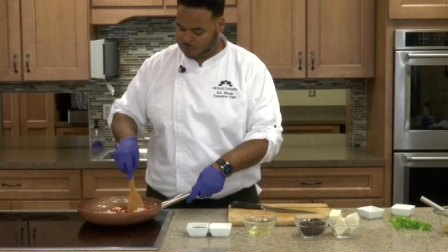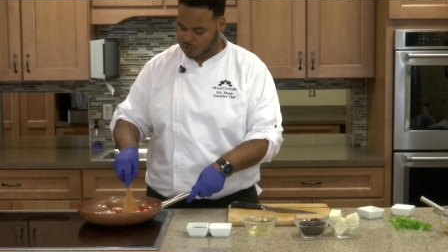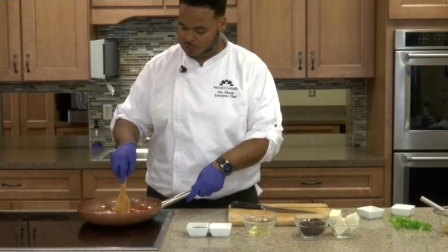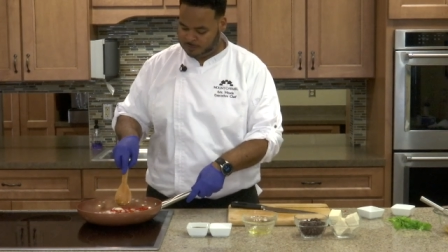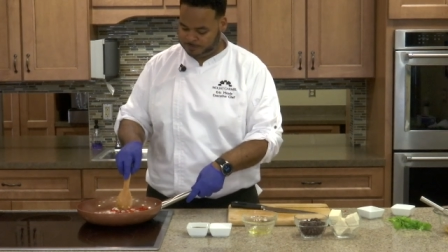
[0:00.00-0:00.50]

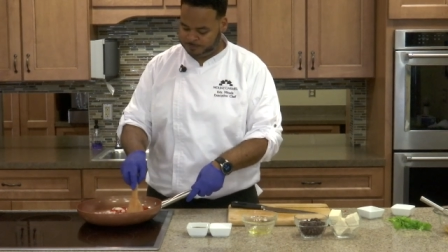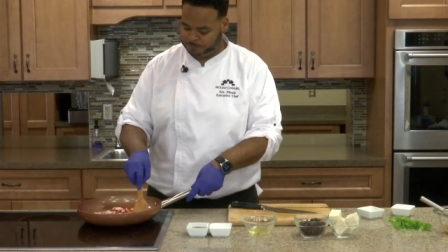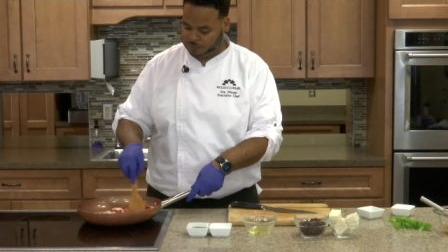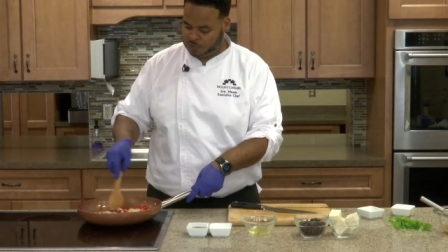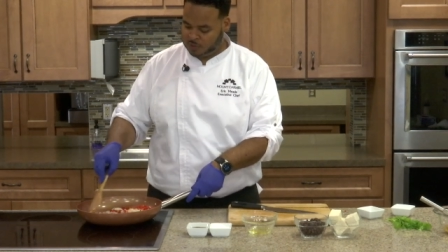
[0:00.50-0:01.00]
Okay,
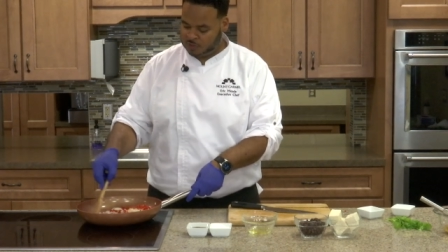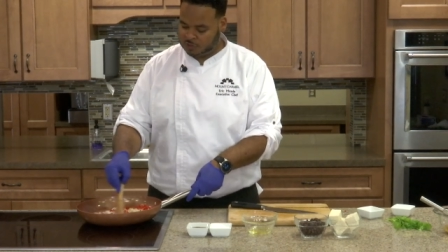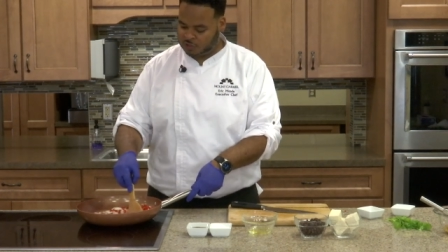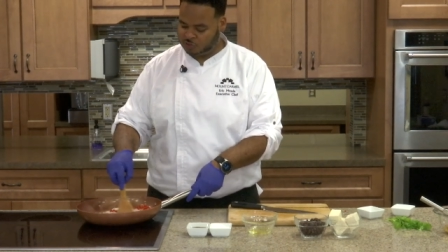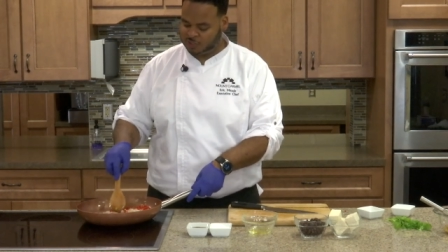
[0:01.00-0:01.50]

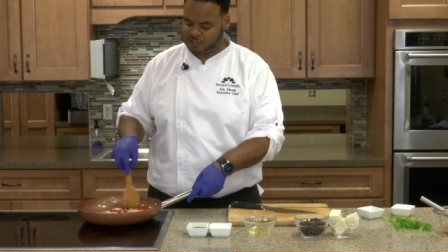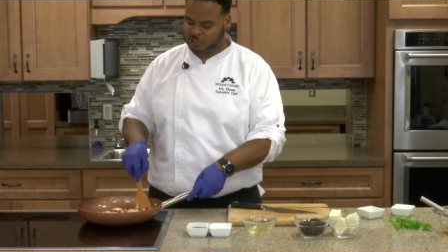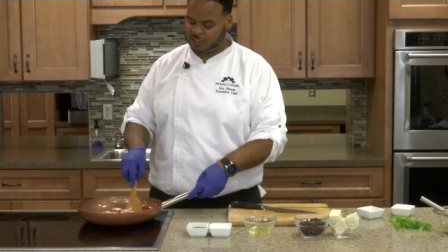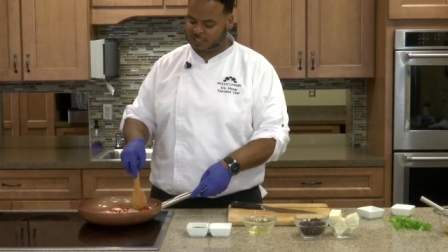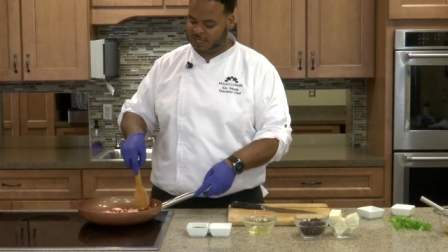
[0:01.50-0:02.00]
so you want to
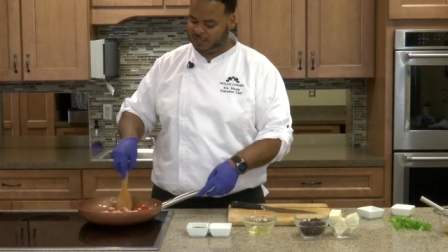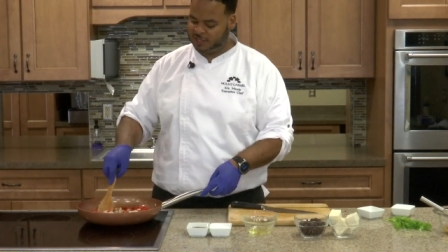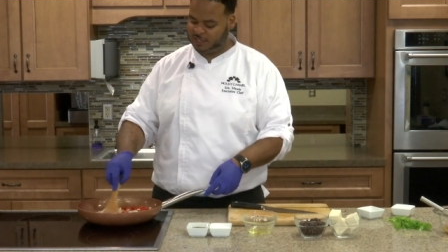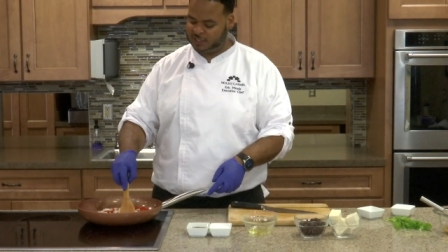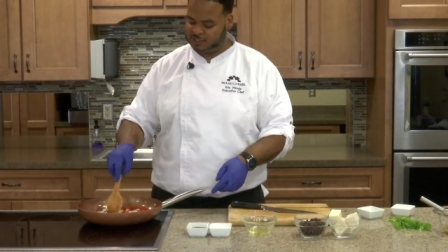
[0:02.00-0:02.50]
saute
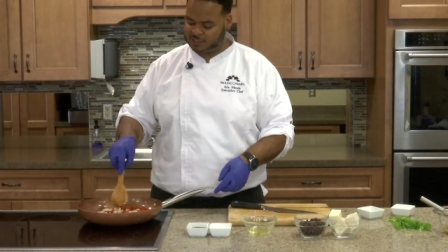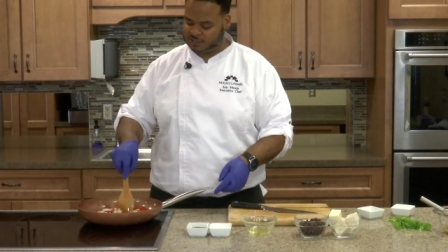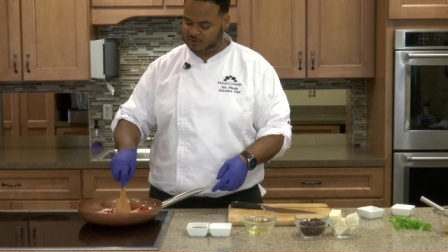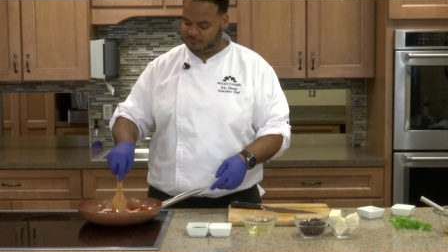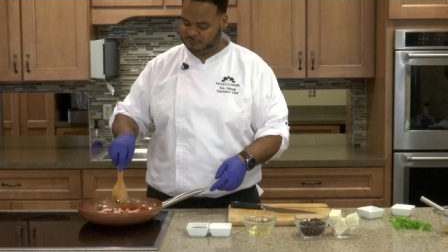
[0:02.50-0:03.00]

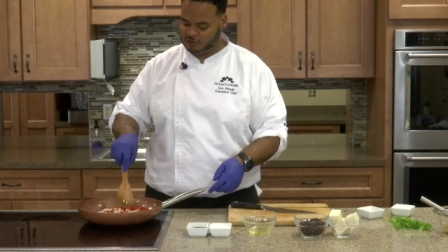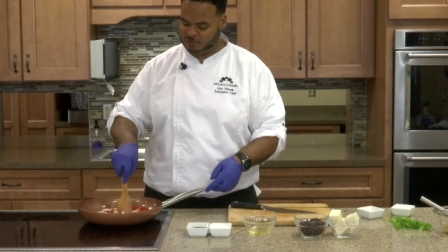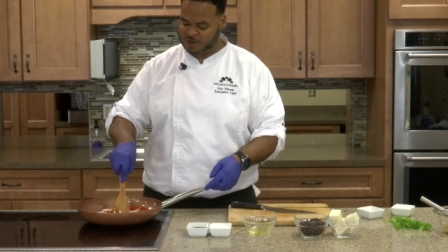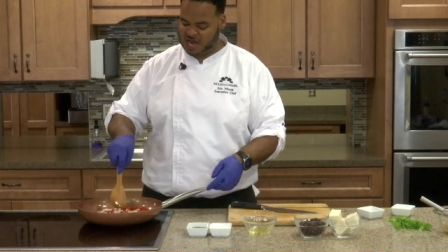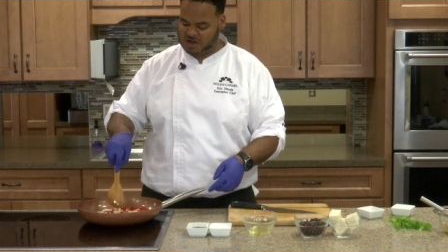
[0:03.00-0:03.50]
these for
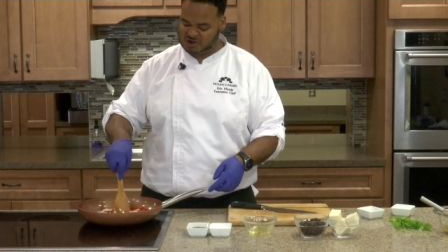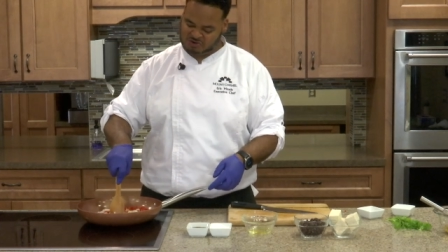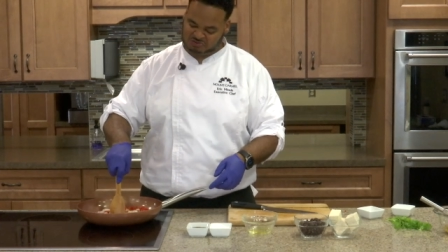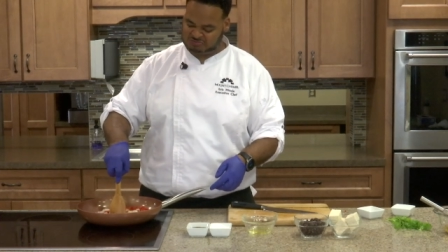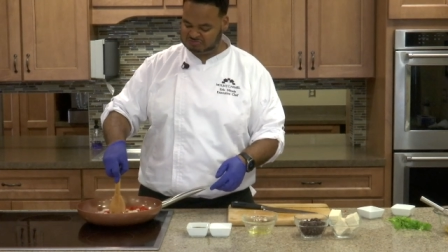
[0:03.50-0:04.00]

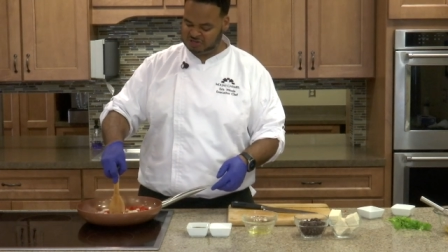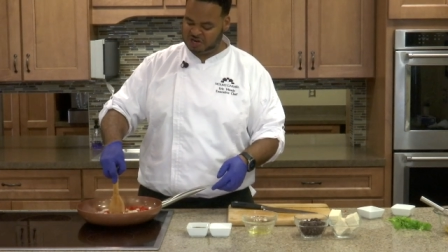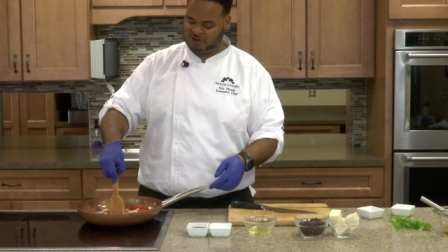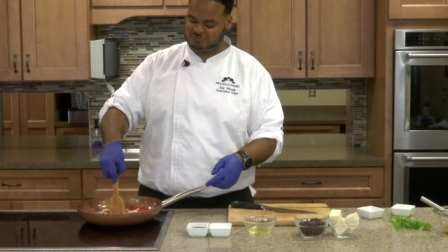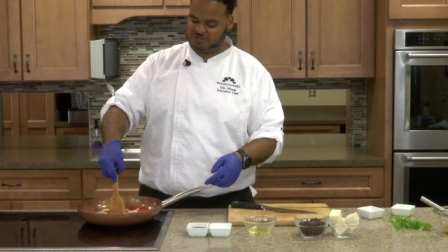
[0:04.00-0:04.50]
about,
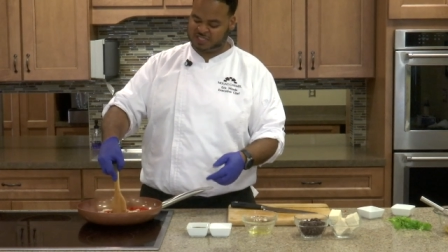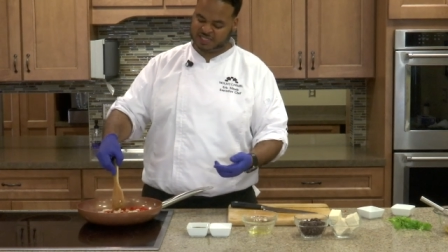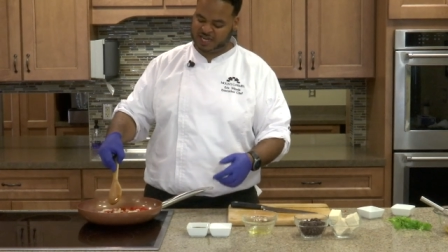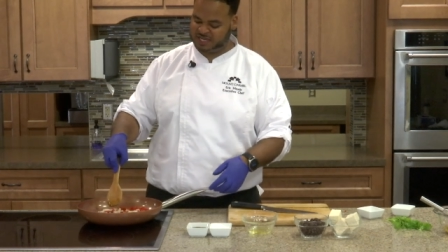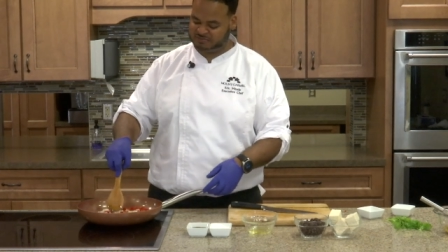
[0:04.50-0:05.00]
let's
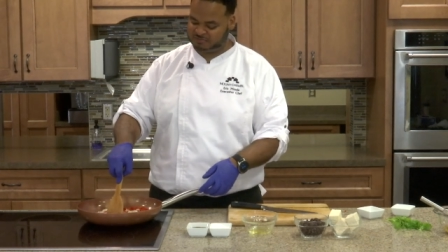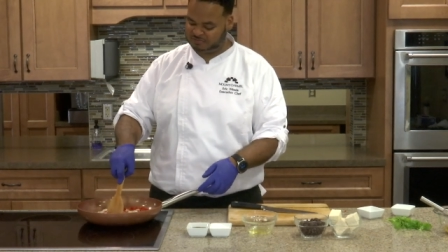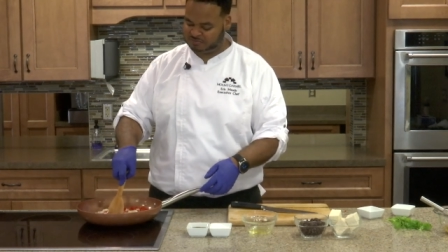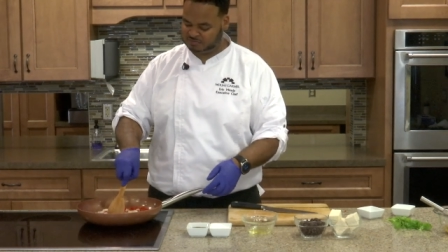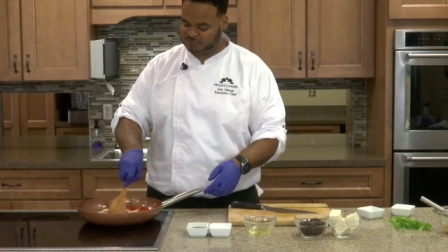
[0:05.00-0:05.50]
say
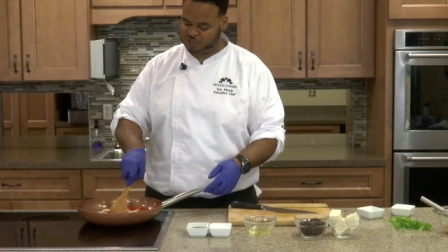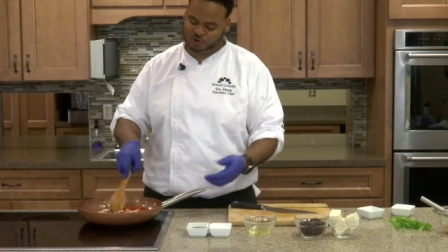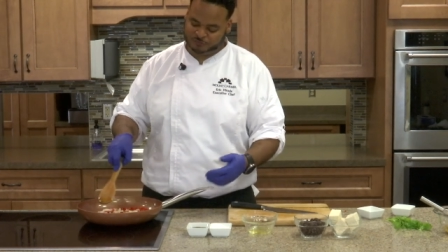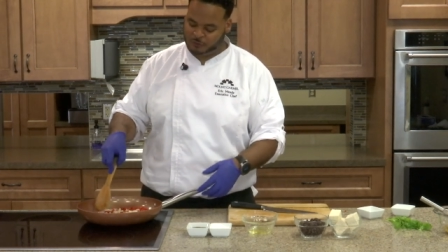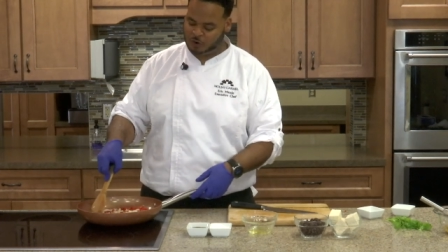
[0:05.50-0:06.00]

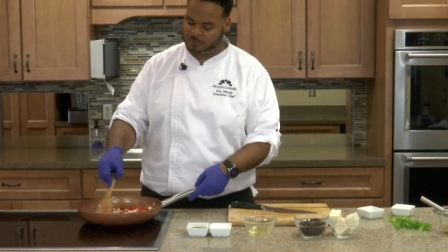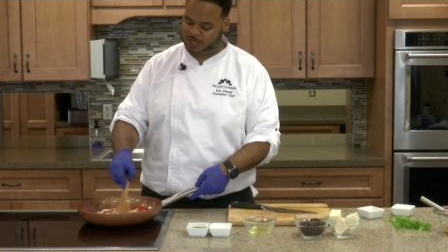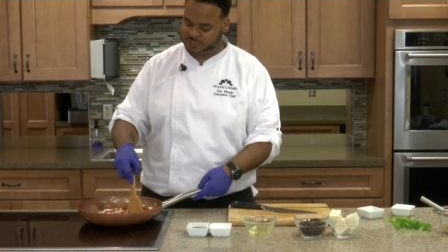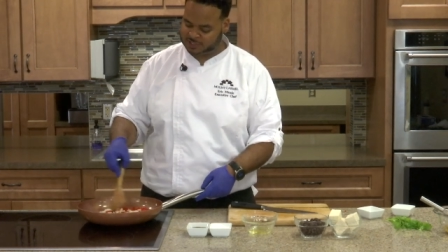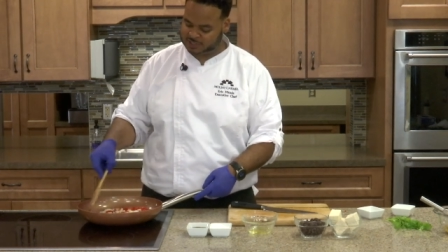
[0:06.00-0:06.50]
2 to 4
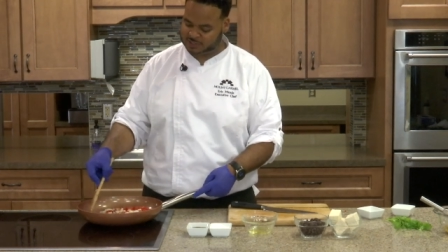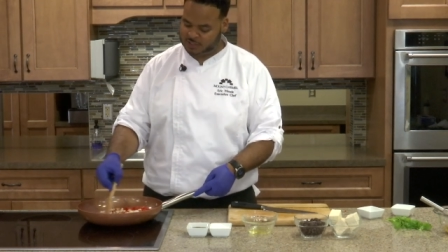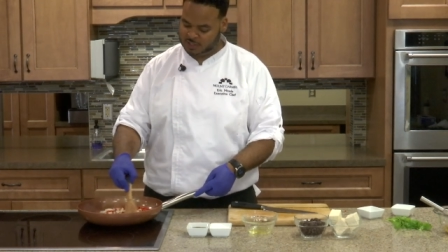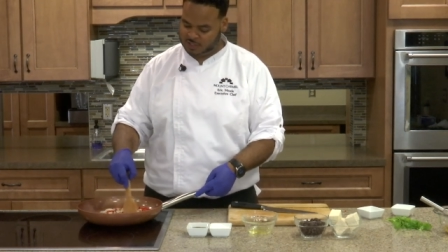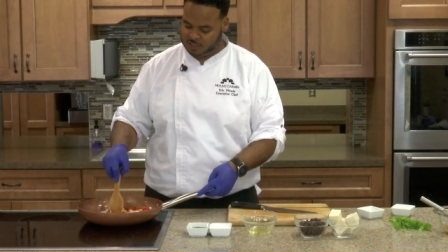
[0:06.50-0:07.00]
minutes,
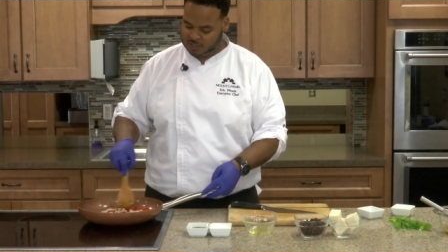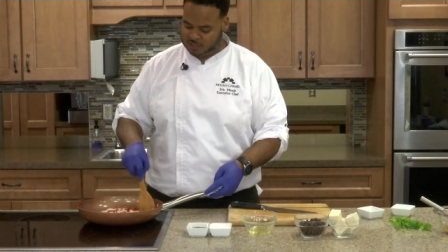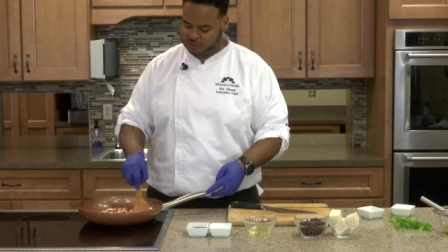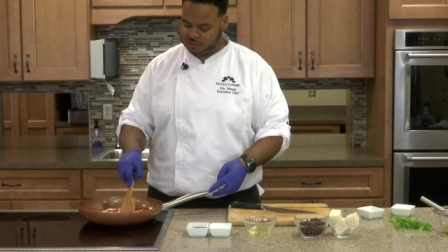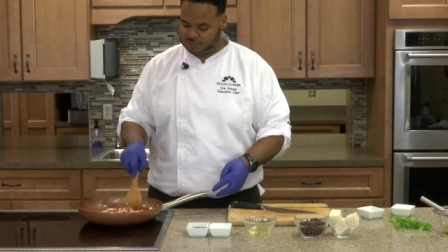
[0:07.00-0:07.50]

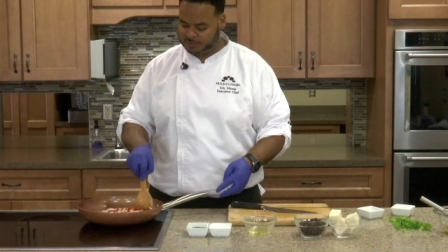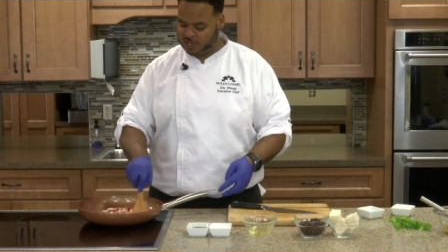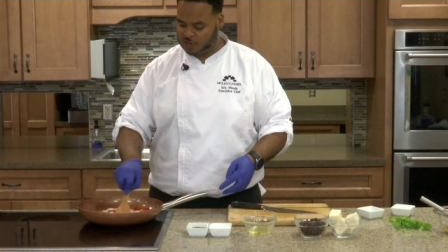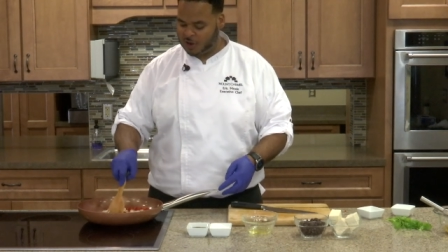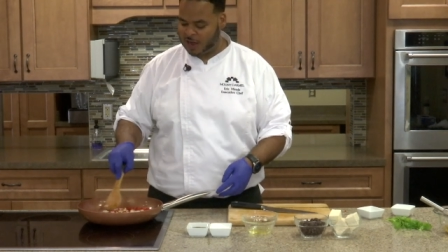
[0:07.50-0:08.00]
just depending on